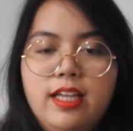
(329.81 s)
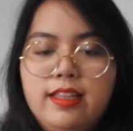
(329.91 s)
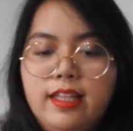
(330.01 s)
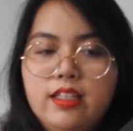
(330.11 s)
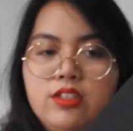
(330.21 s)

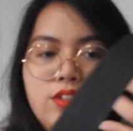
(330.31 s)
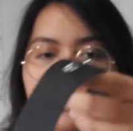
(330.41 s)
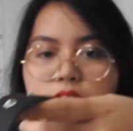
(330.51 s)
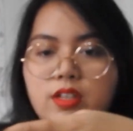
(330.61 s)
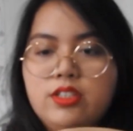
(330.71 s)
And then to
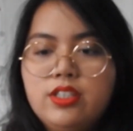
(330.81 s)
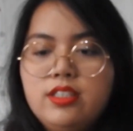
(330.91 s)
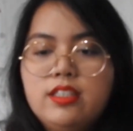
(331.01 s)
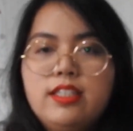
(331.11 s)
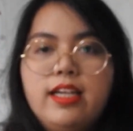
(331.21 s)

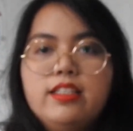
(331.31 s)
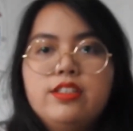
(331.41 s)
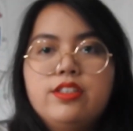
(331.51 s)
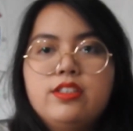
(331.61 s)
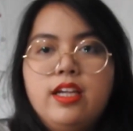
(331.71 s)
adjust the
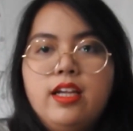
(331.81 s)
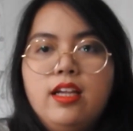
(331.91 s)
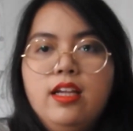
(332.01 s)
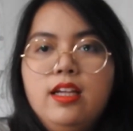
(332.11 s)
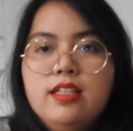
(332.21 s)
size, there's like
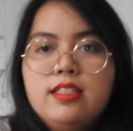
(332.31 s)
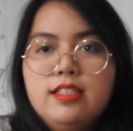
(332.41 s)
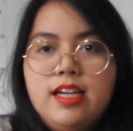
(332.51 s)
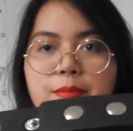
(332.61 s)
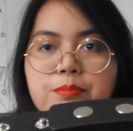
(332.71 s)

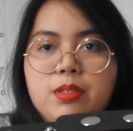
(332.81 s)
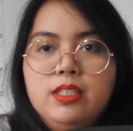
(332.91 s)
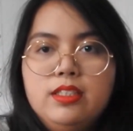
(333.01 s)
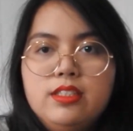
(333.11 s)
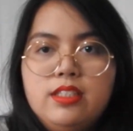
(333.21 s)
snap
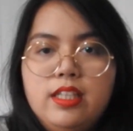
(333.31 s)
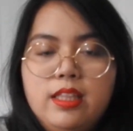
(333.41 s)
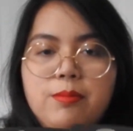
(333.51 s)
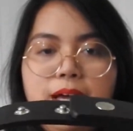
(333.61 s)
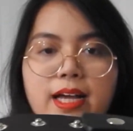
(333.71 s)
buttons in the